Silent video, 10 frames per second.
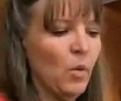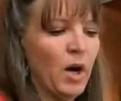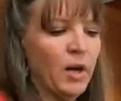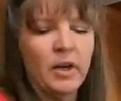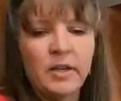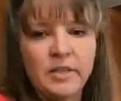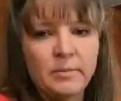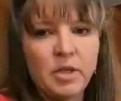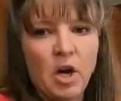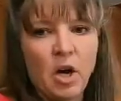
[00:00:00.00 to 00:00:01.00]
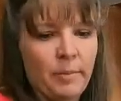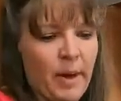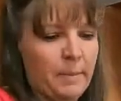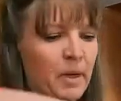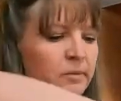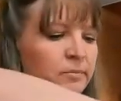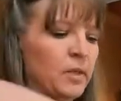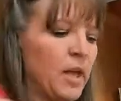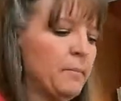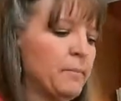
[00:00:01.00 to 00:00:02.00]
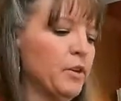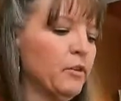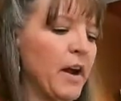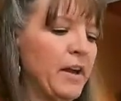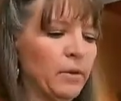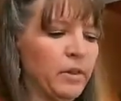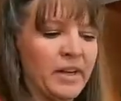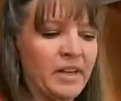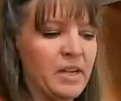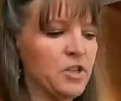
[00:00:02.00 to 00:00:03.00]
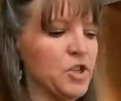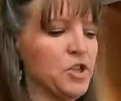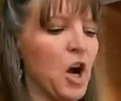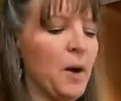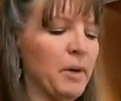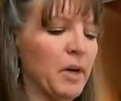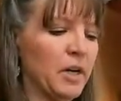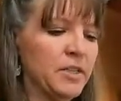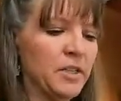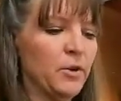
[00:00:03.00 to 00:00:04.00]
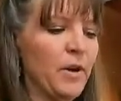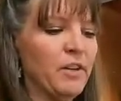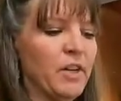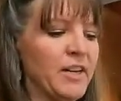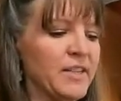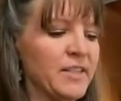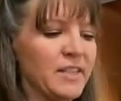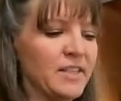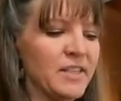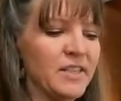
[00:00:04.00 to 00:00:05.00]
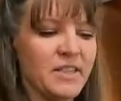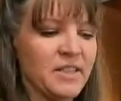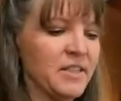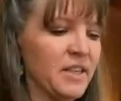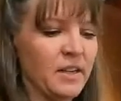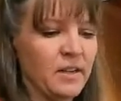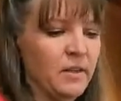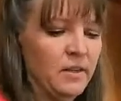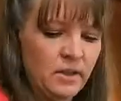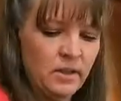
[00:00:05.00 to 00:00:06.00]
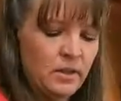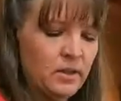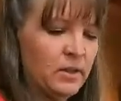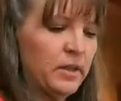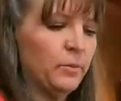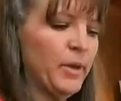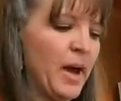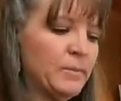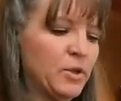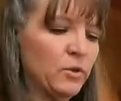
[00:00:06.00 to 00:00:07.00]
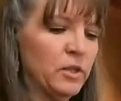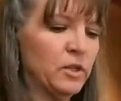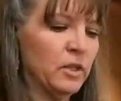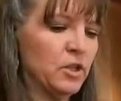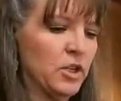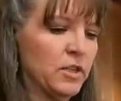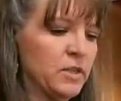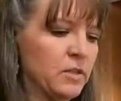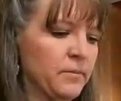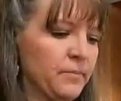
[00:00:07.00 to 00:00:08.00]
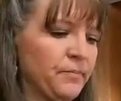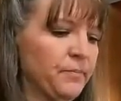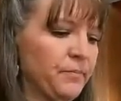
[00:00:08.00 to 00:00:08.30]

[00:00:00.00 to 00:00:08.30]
bit of water and some salt and pepper. And puree it with like a ninja chopper until you have a nice consistency. It'll be absolutely delicious.